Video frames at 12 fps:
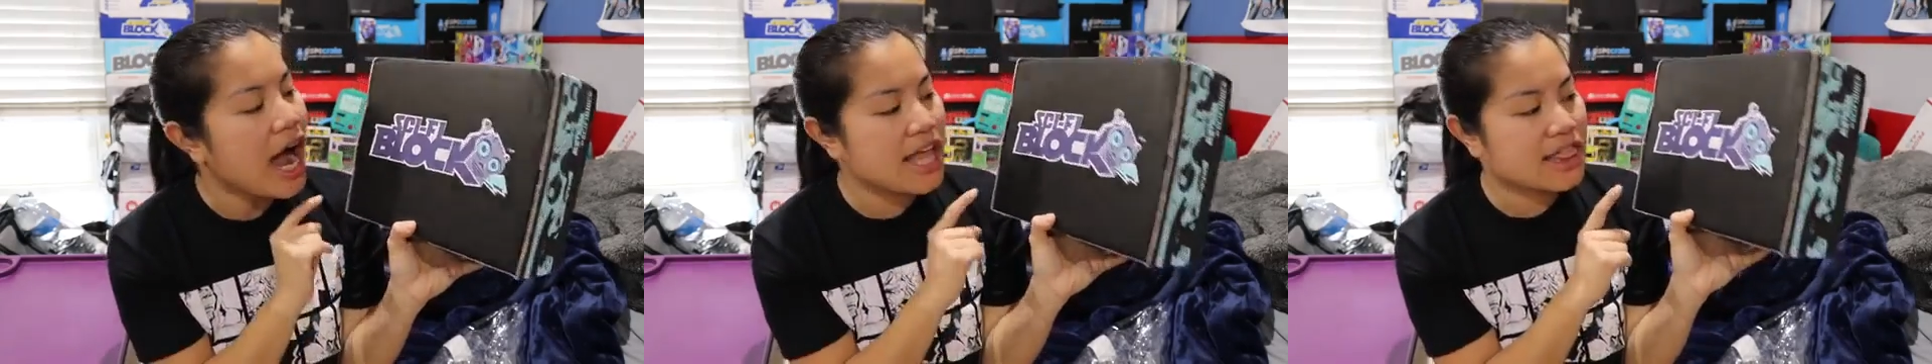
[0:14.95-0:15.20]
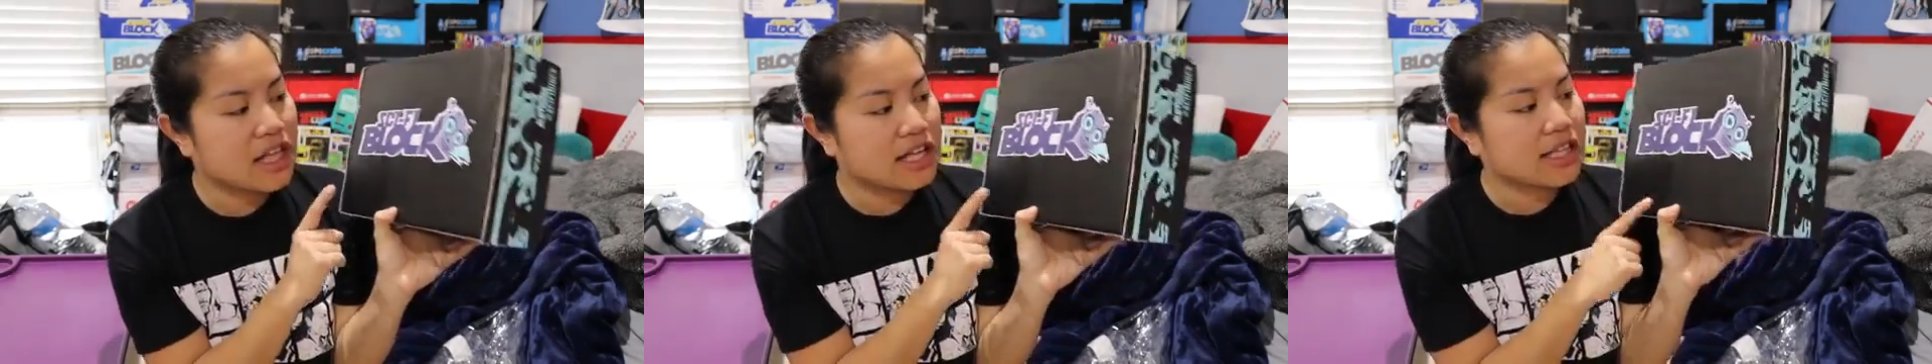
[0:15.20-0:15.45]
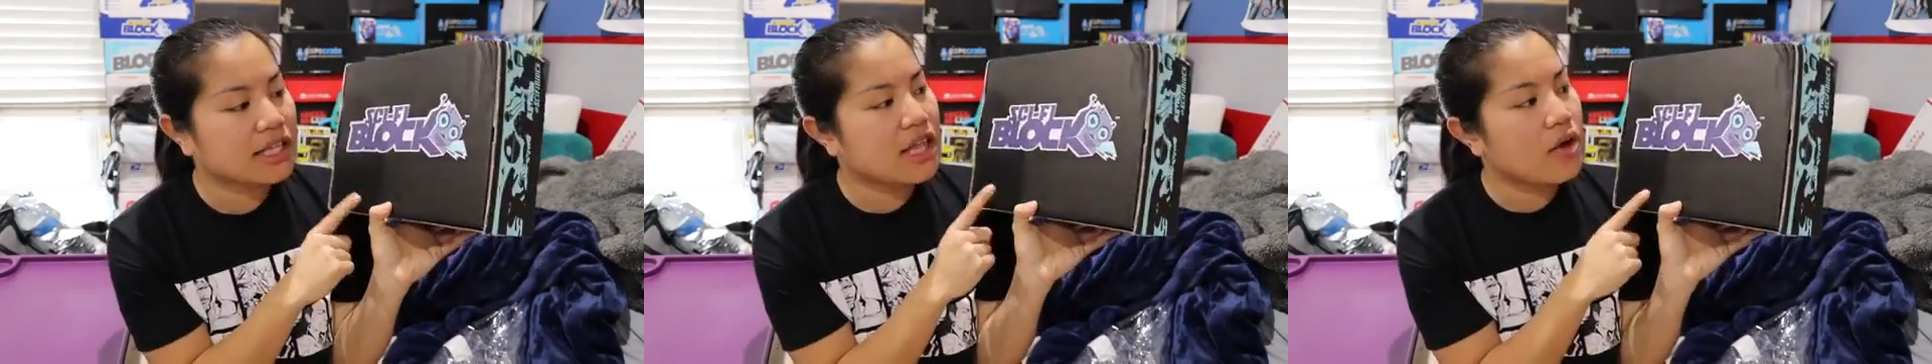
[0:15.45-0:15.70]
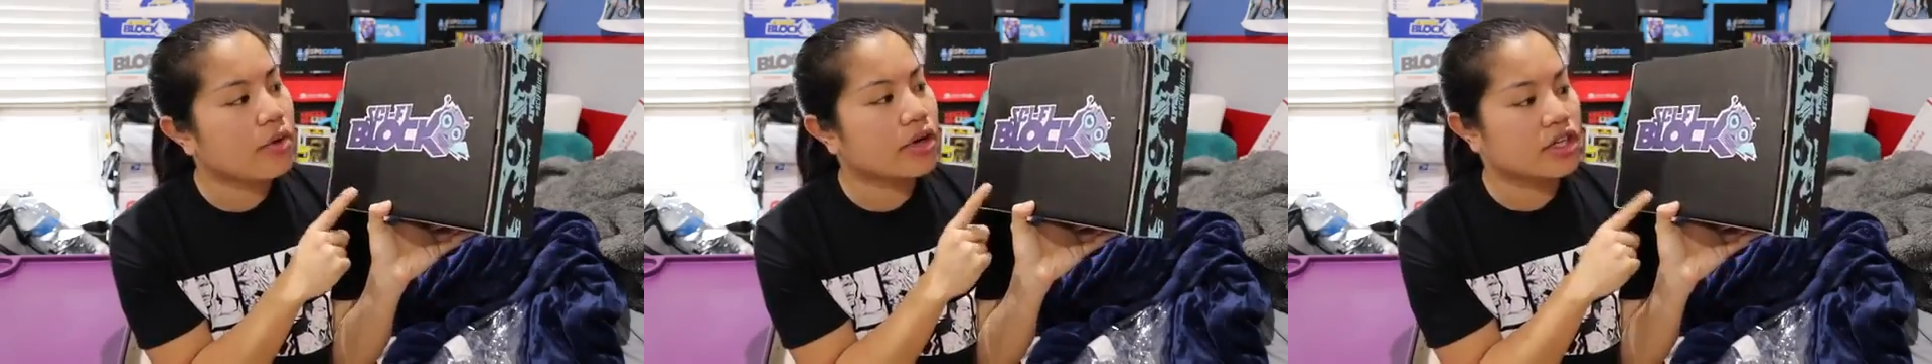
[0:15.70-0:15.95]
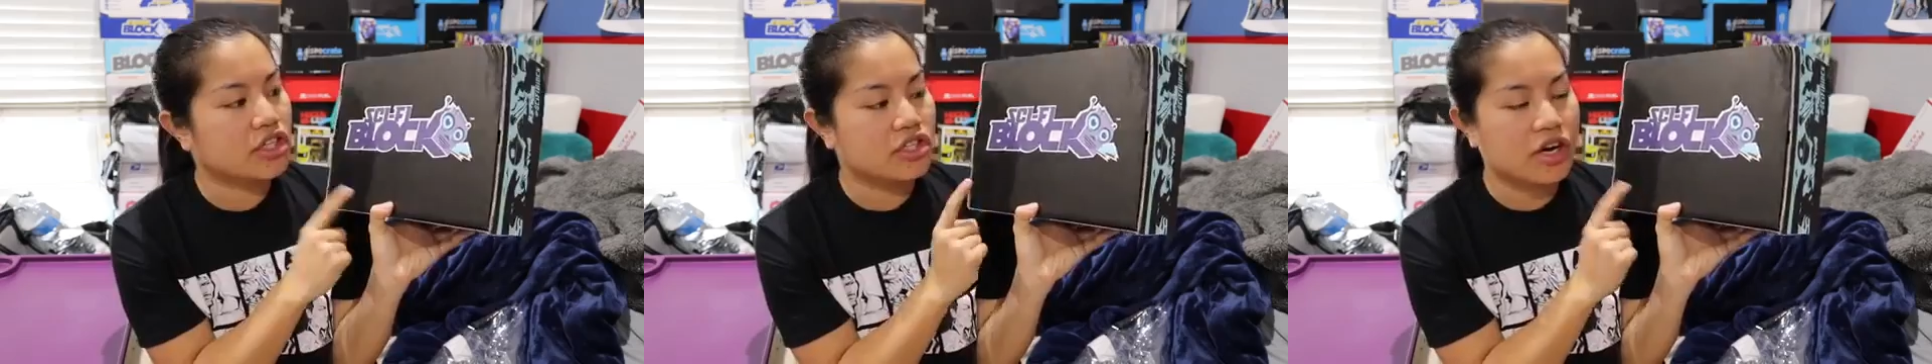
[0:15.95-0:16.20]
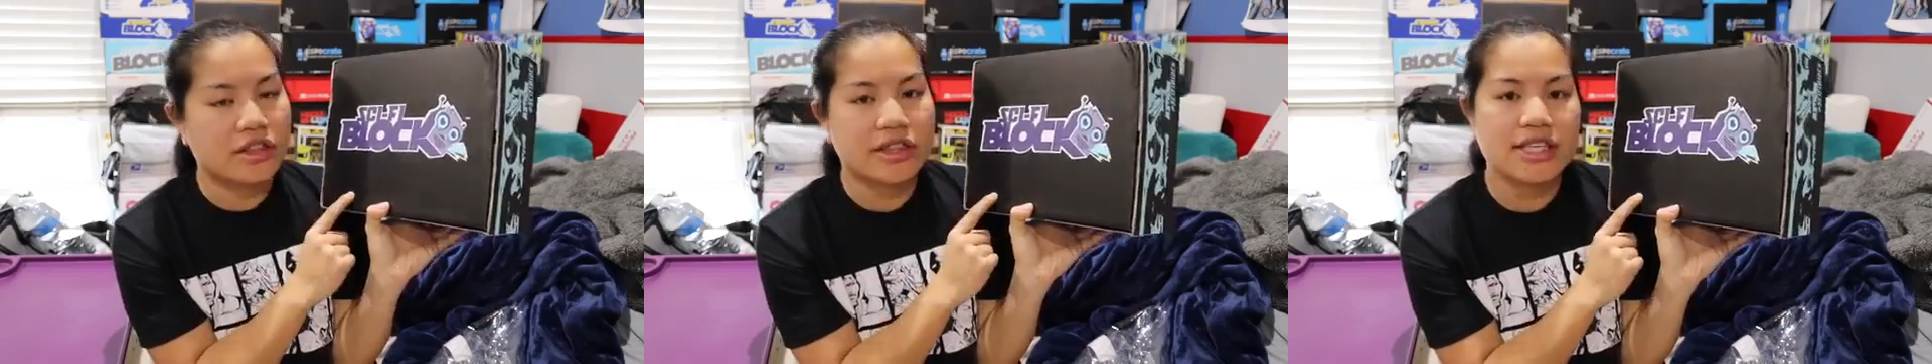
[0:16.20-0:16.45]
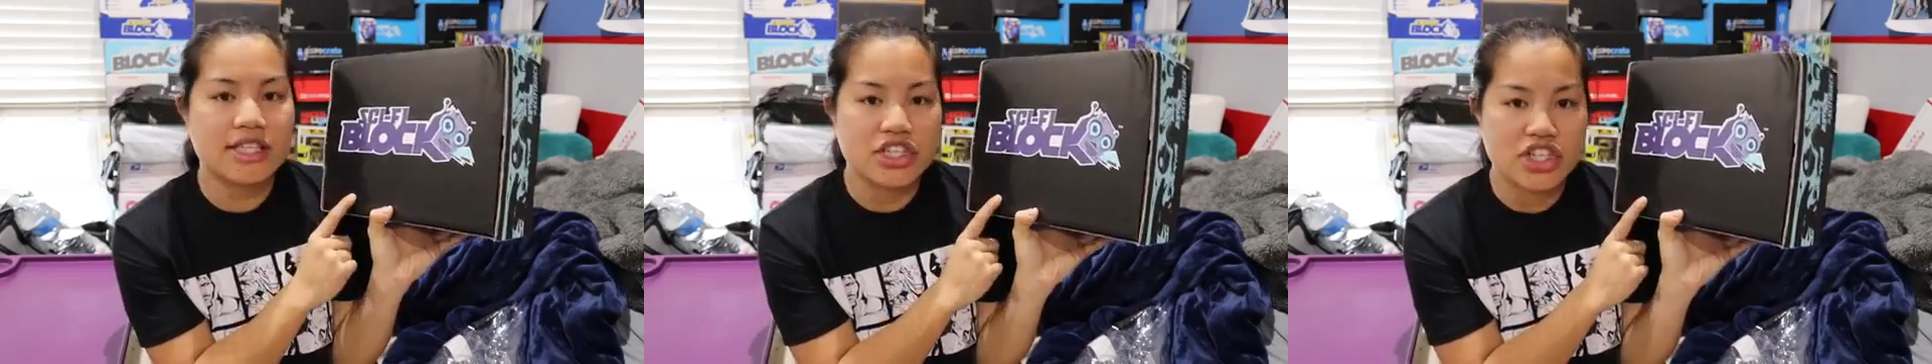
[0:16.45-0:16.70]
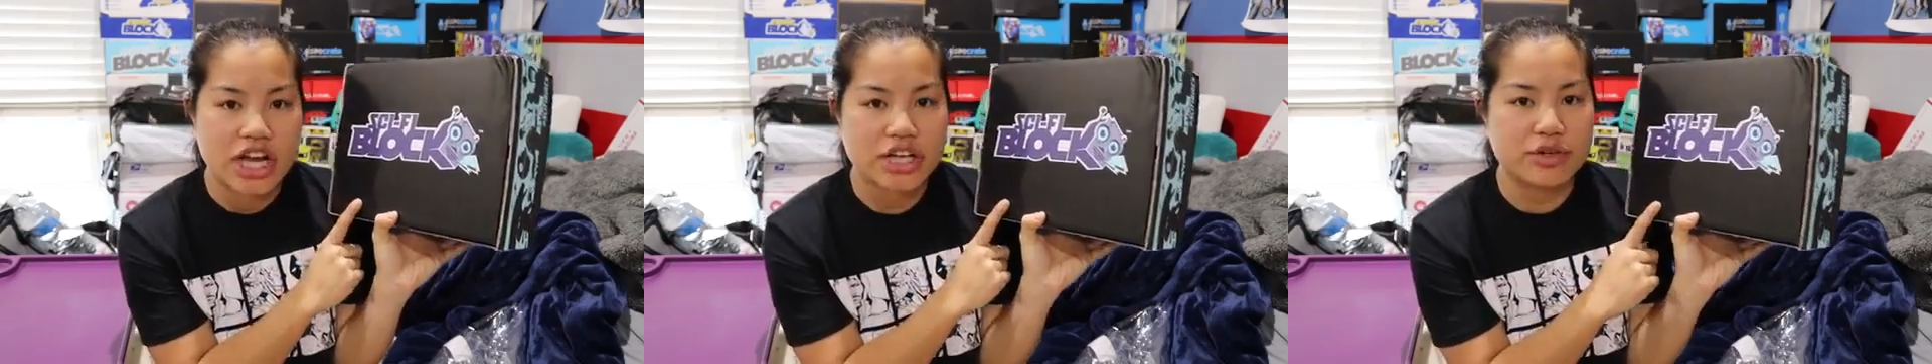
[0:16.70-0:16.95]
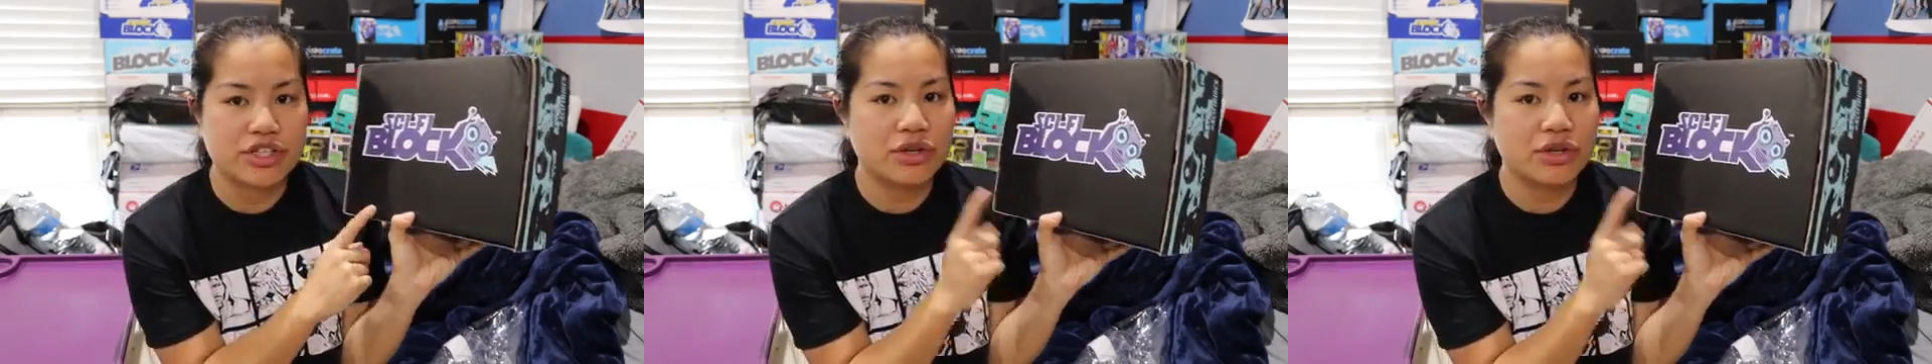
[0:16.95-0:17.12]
I thought that they were going to start this in January,